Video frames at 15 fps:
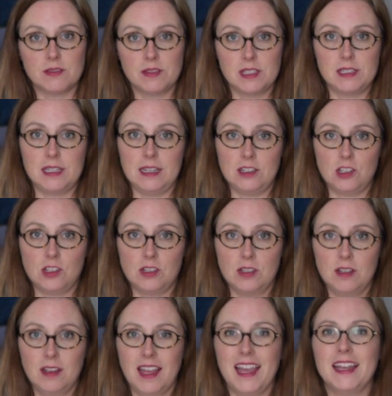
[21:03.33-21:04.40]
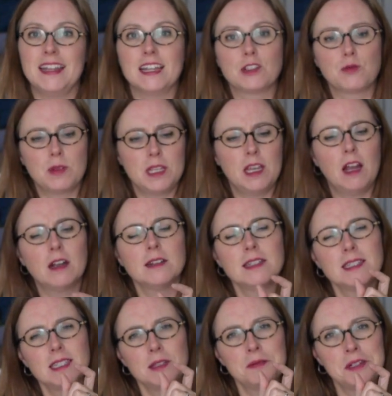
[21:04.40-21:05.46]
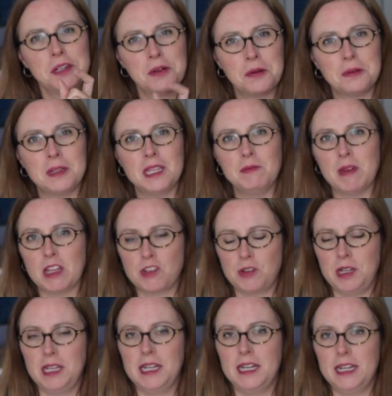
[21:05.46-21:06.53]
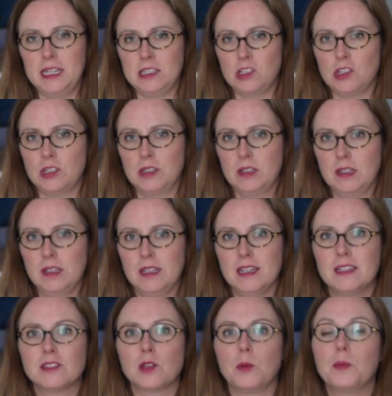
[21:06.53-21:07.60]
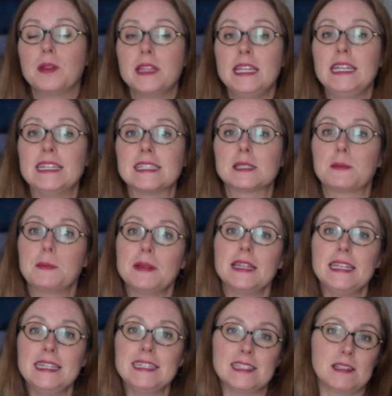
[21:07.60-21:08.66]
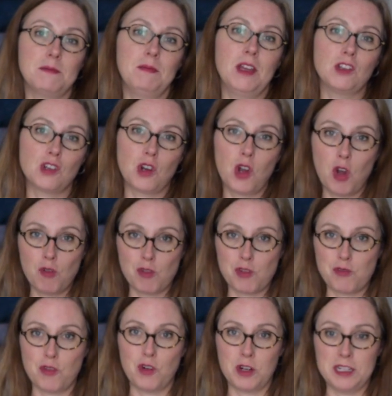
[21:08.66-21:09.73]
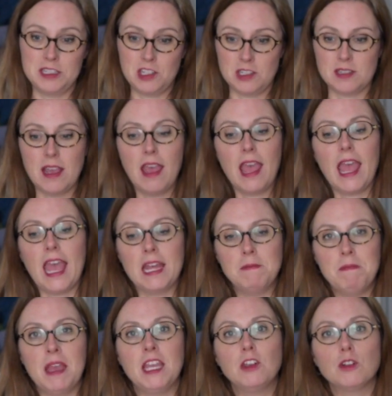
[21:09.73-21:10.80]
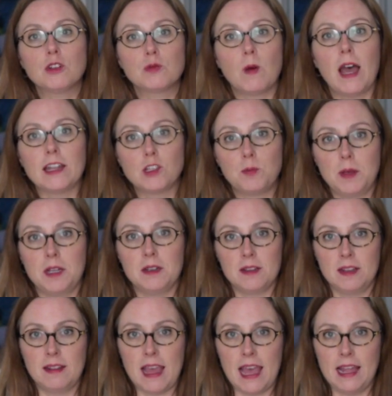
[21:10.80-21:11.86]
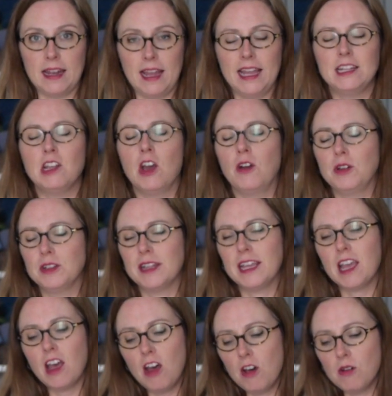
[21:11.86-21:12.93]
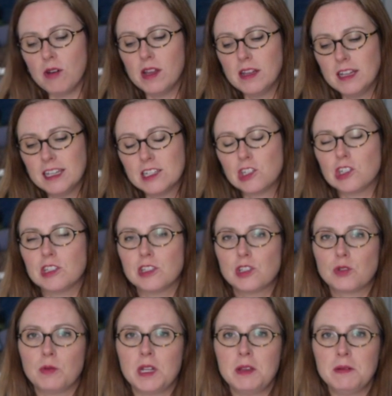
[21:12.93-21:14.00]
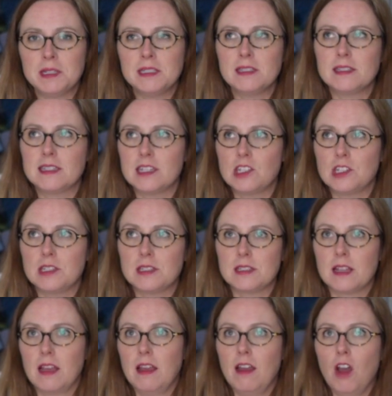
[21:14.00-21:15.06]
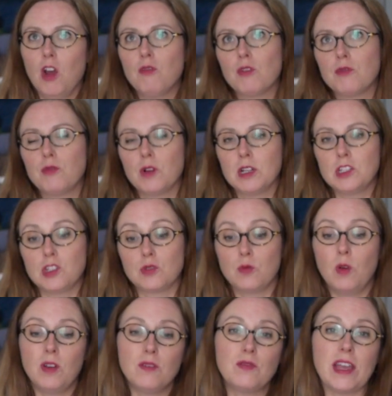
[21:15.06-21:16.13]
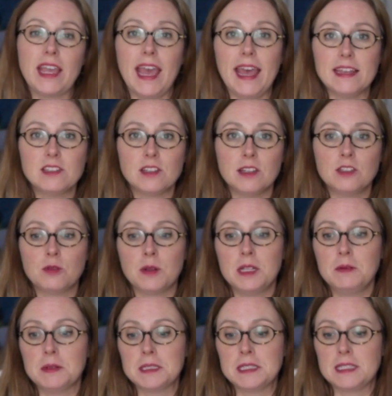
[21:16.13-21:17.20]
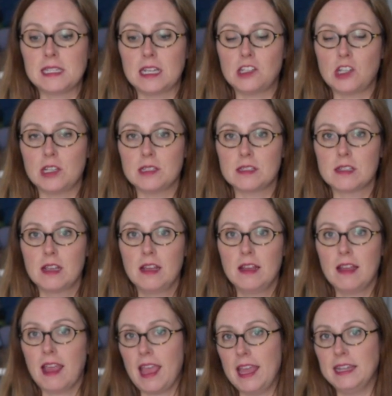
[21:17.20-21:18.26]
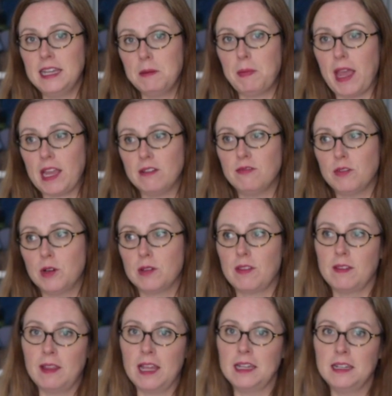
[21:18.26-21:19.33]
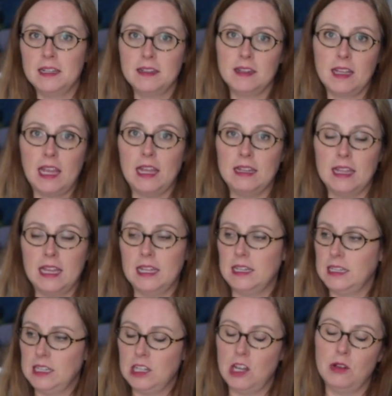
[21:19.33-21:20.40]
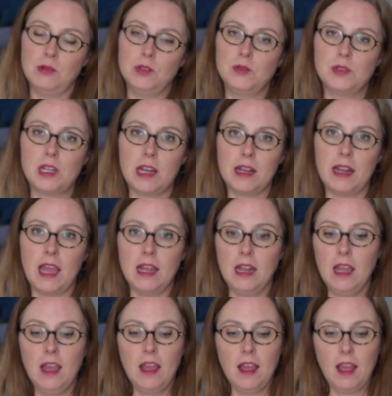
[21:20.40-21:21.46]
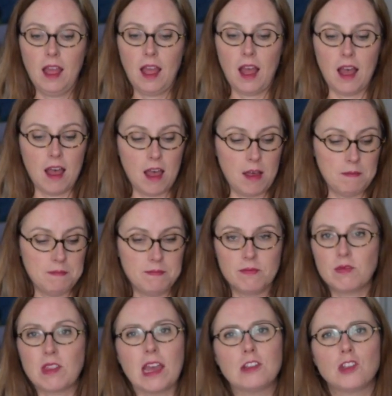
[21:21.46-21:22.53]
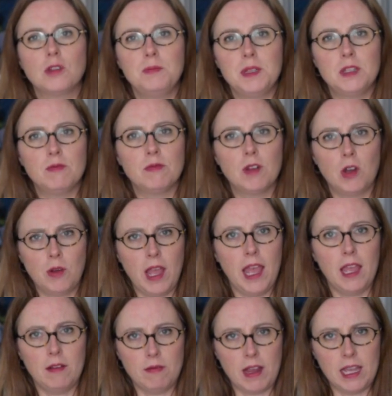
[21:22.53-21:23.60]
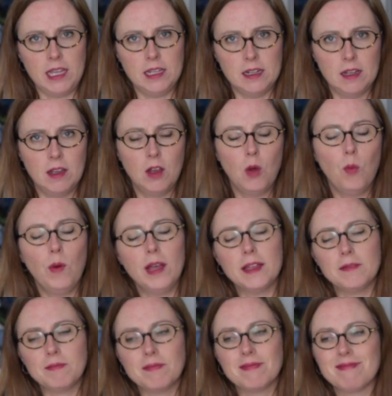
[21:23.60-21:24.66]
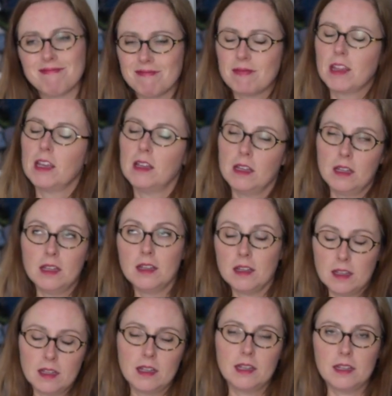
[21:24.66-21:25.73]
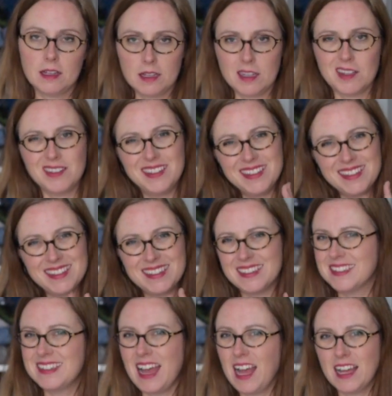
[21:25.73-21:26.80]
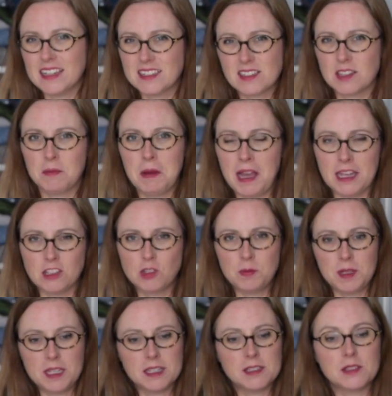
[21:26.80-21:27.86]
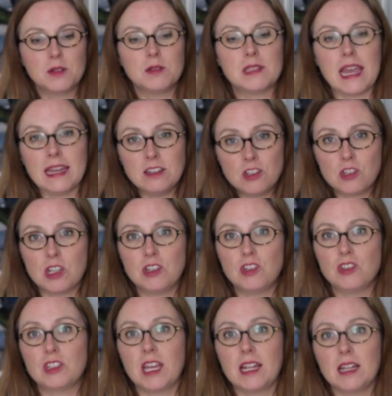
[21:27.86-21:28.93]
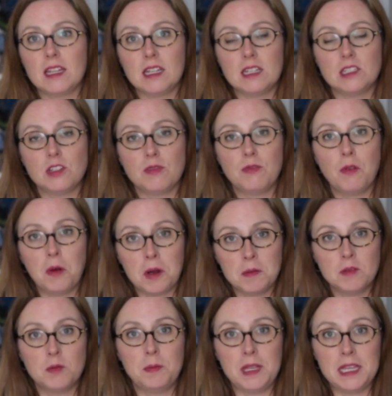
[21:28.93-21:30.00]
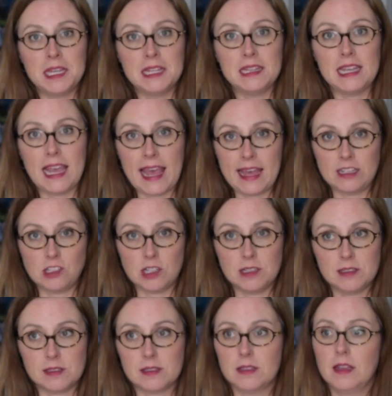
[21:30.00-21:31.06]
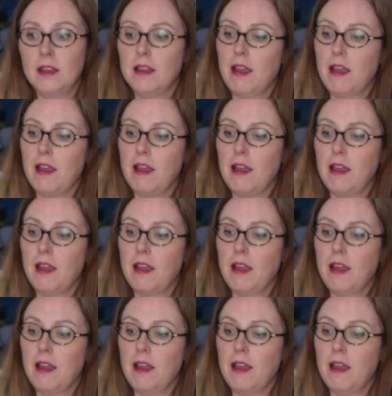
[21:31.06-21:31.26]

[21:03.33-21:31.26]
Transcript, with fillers: of a stitch. And that's really hard to see when you're only measuring in an inch. So please, please measure over 4 inches and make your swatch bigger than that. I know, you're like, oh, she says 21 stitches over 4 inches. Well, if I cast on 21 stitches and knit back and forth and then you know, do stockinette, that should be okay, right? Well, yeah, not so much, because those edge stitches get a little deformed being at the edges.